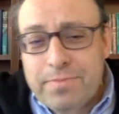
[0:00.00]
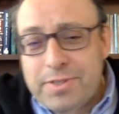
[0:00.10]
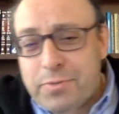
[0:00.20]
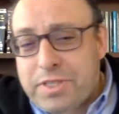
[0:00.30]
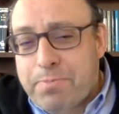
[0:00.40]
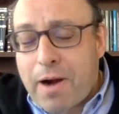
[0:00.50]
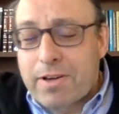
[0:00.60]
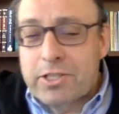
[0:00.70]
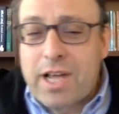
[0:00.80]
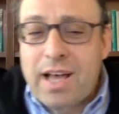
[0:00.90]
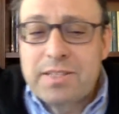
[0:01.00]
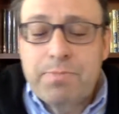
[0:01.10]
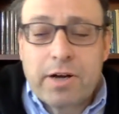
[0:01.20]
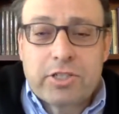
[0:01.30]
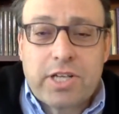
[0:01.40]
This week's parasha is
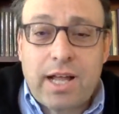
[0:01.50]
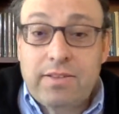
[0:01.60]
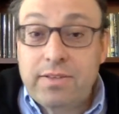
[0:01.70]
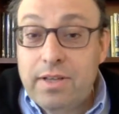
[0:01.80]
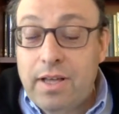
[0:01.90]
Prashat